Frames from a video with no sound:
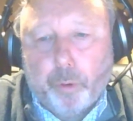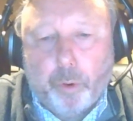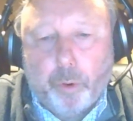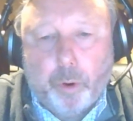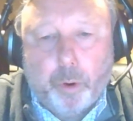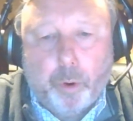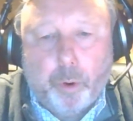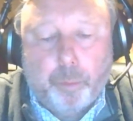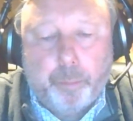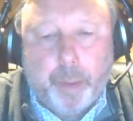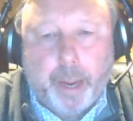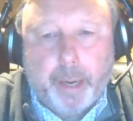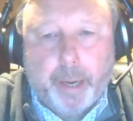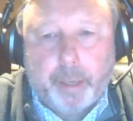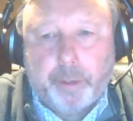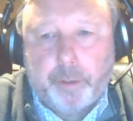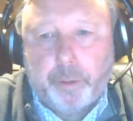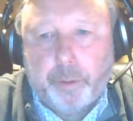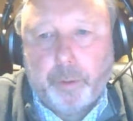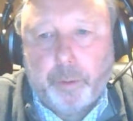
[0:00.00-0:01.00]
or bank
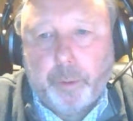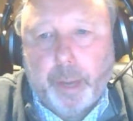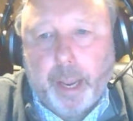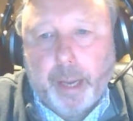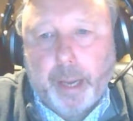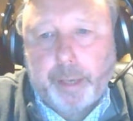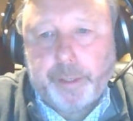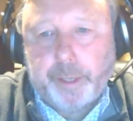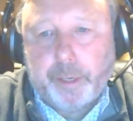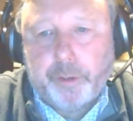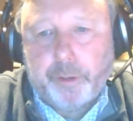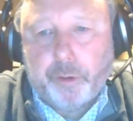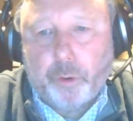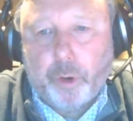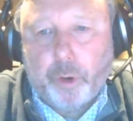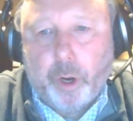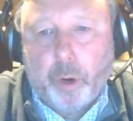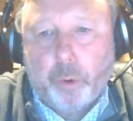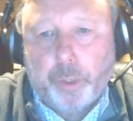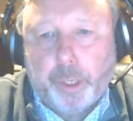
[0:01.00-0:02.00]
to access your
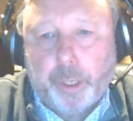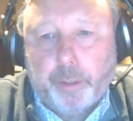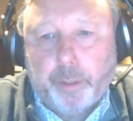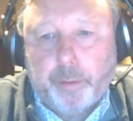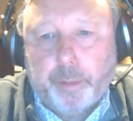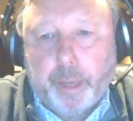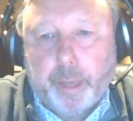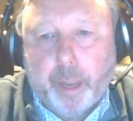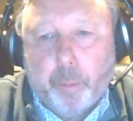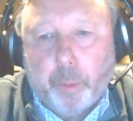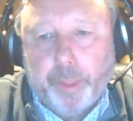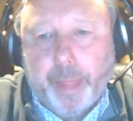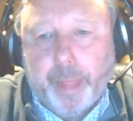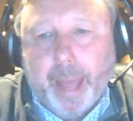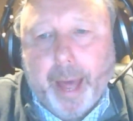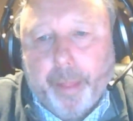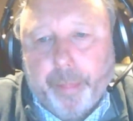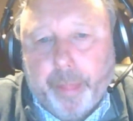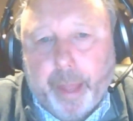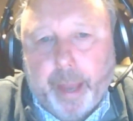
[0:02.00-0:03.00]
holding. Now,
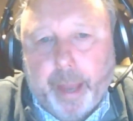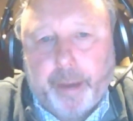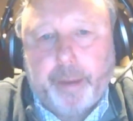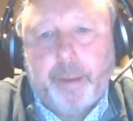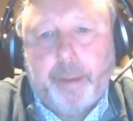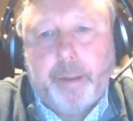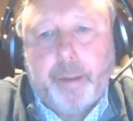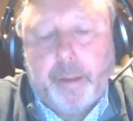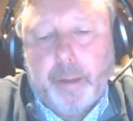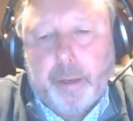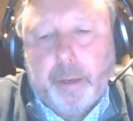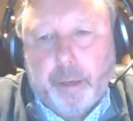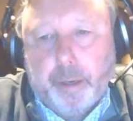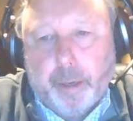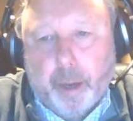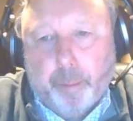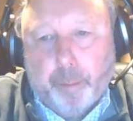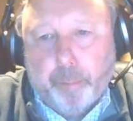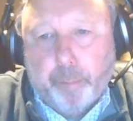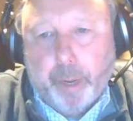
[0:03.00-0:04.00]
without that
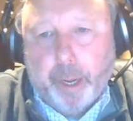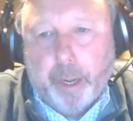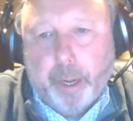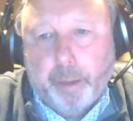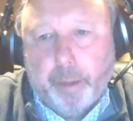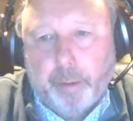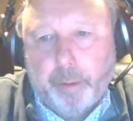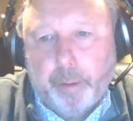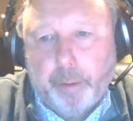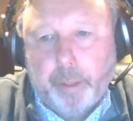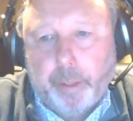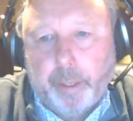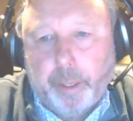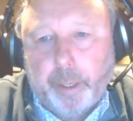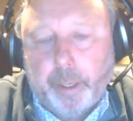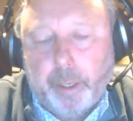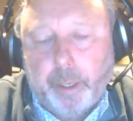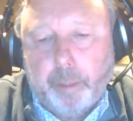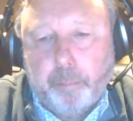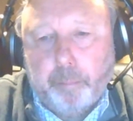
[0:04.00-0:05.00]
number,
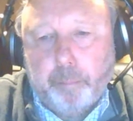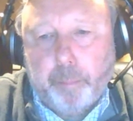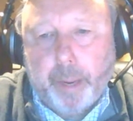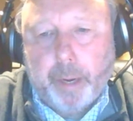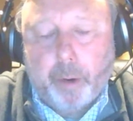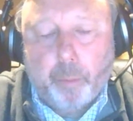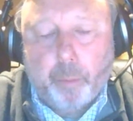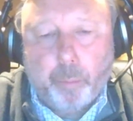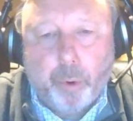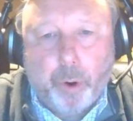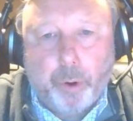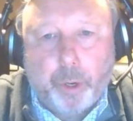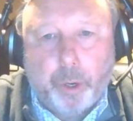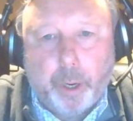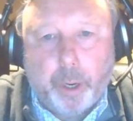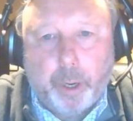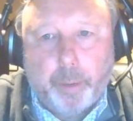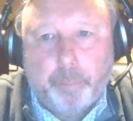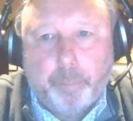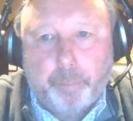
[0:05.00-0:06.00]
the bank or
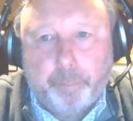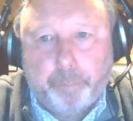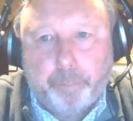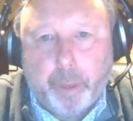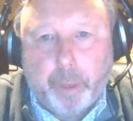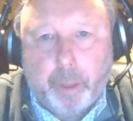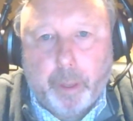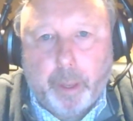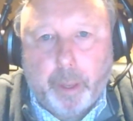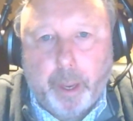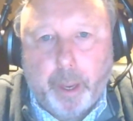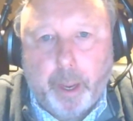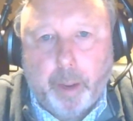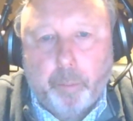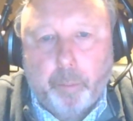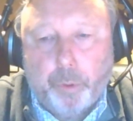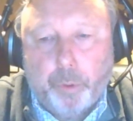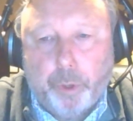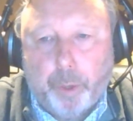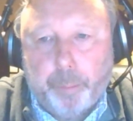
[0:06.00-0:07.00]
broker will
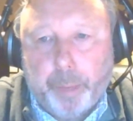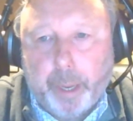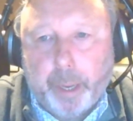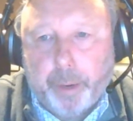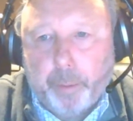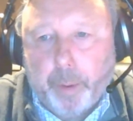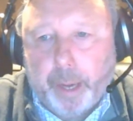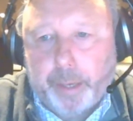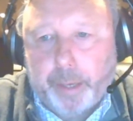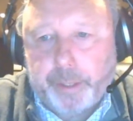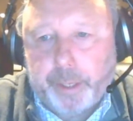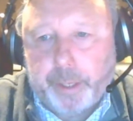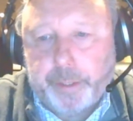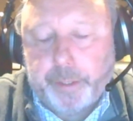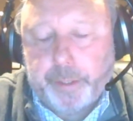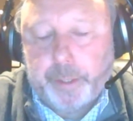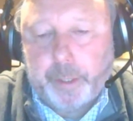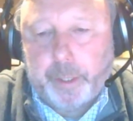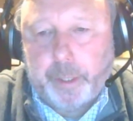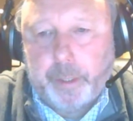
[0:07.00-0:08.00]
not be able to access
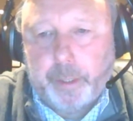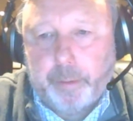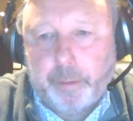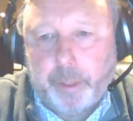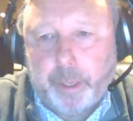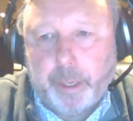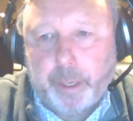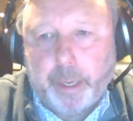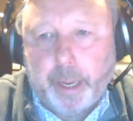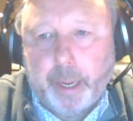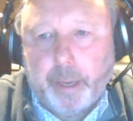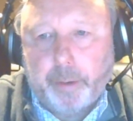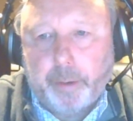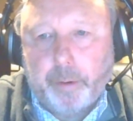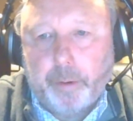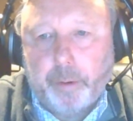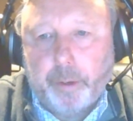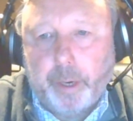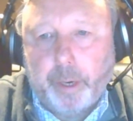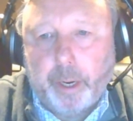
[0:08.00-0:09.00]
the account
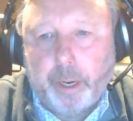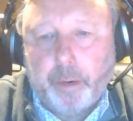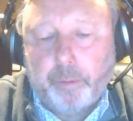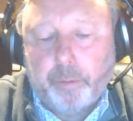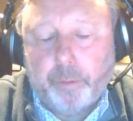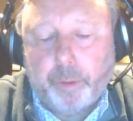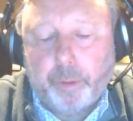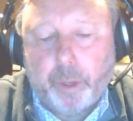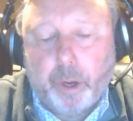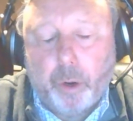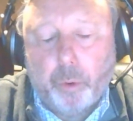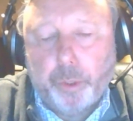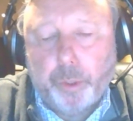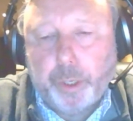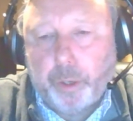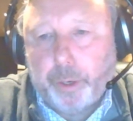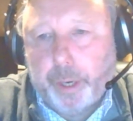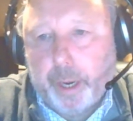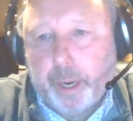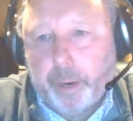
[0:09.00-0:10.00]
on our, or the holding on
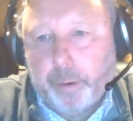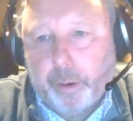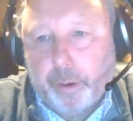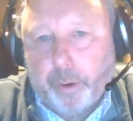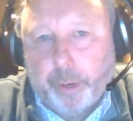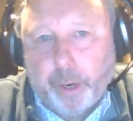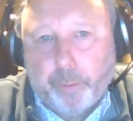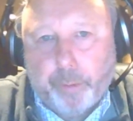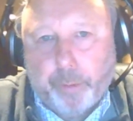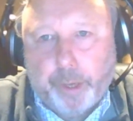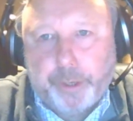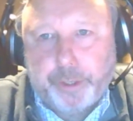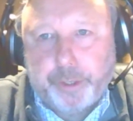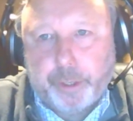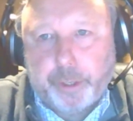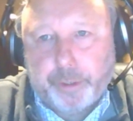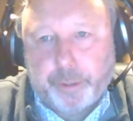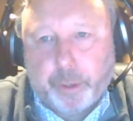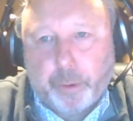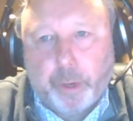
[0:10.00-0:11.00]
our register.
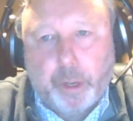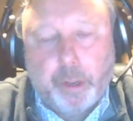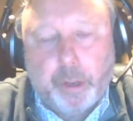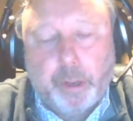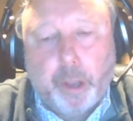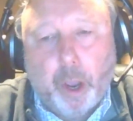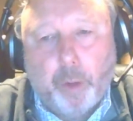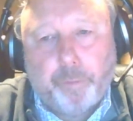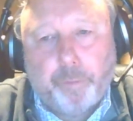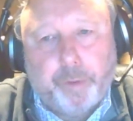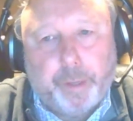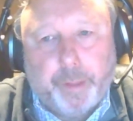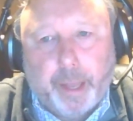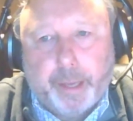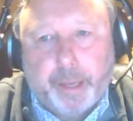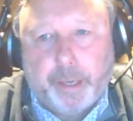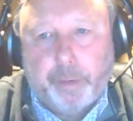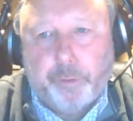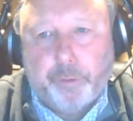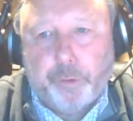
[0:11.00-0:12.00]
So hopefully that
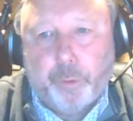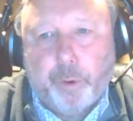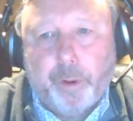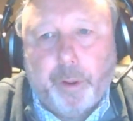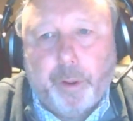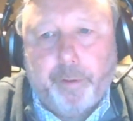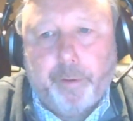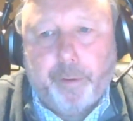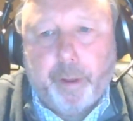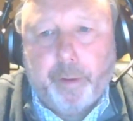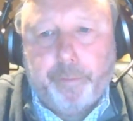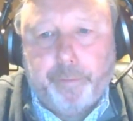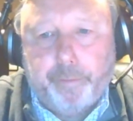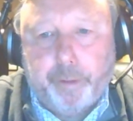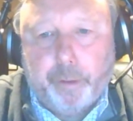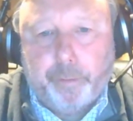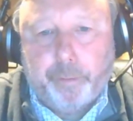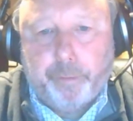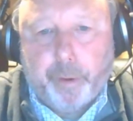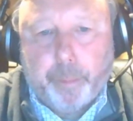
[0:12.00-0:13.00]
gives you a feel
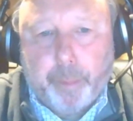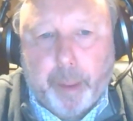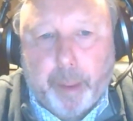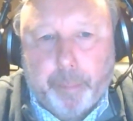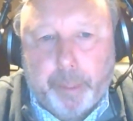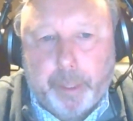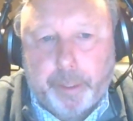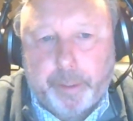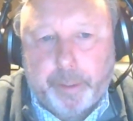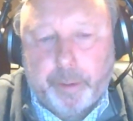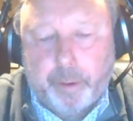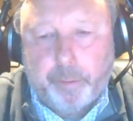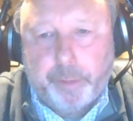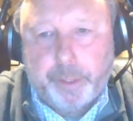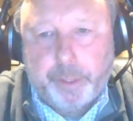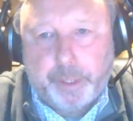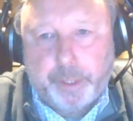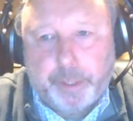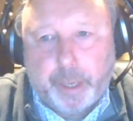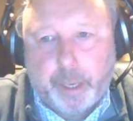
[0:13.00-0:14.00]
for. I'm happy to obviously
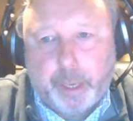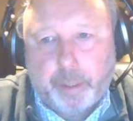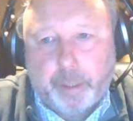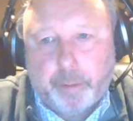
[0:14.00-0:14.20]
take